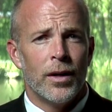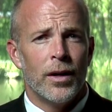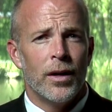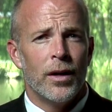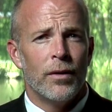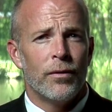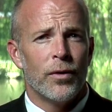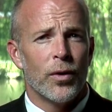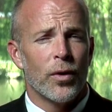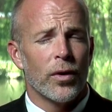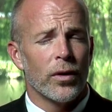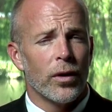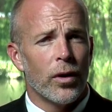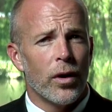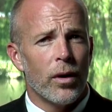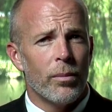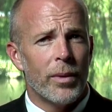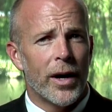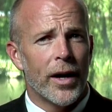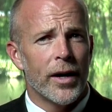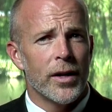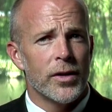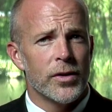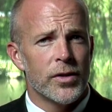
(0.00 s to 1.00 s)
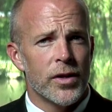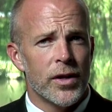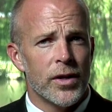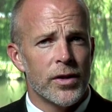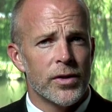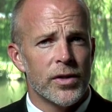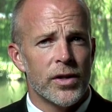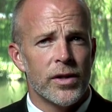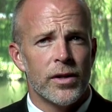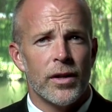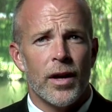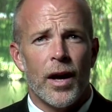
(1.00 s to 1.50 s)
If you're a law-abiding
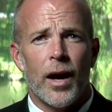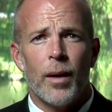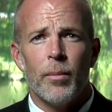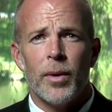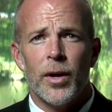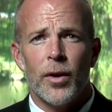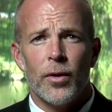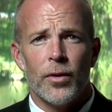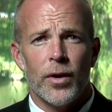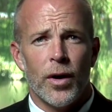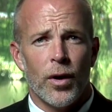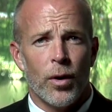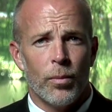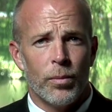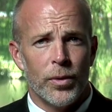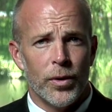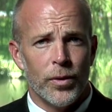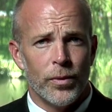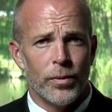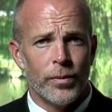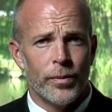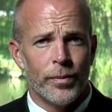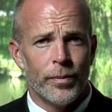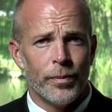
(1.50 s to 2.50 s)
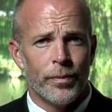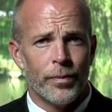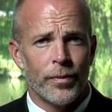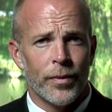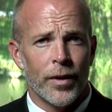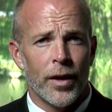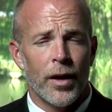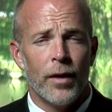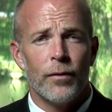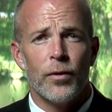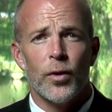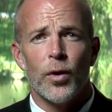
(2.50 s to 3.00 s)
citizen, I'm here to help you.
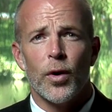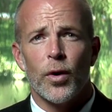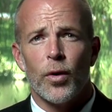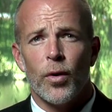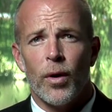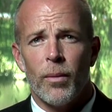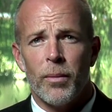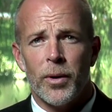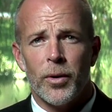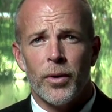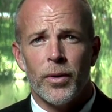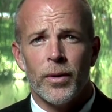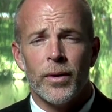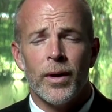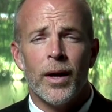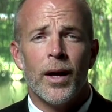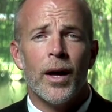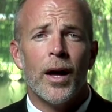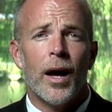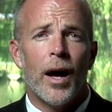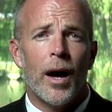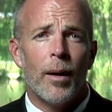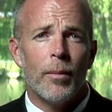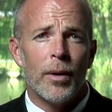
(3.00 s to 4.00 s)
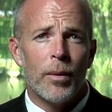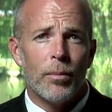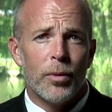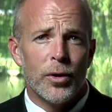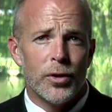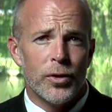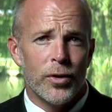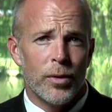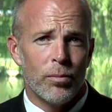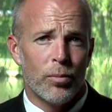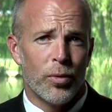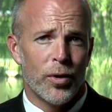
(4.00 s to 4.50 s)
If you're a criminal, I'm going to
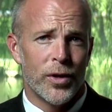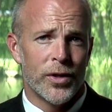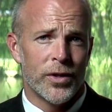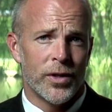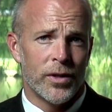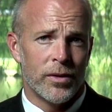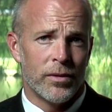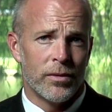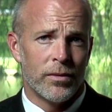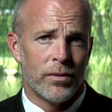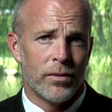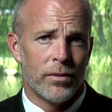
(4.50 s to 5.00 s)
put you in prison.